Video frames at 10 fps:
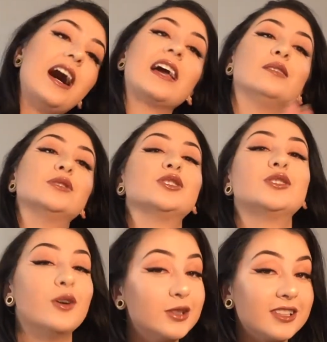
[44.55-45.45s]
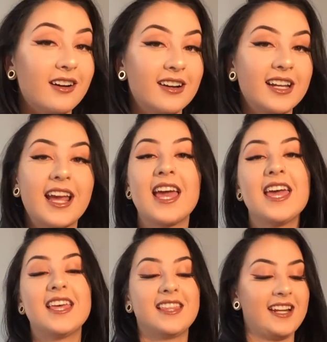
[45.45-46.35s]
I am so sorry
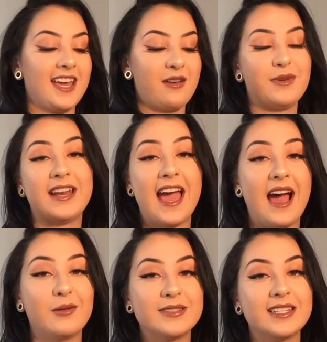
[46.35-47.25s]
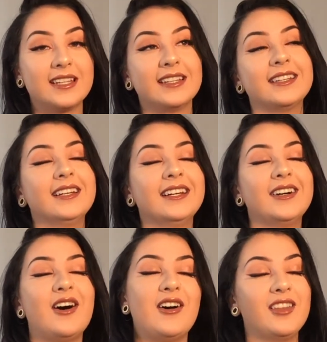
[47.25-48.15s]
that I have been absent
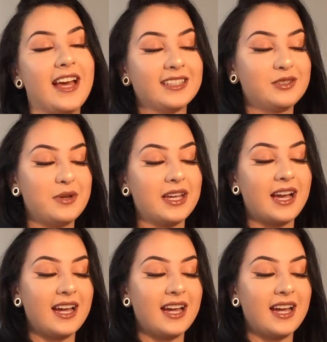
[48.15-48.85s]
all last week.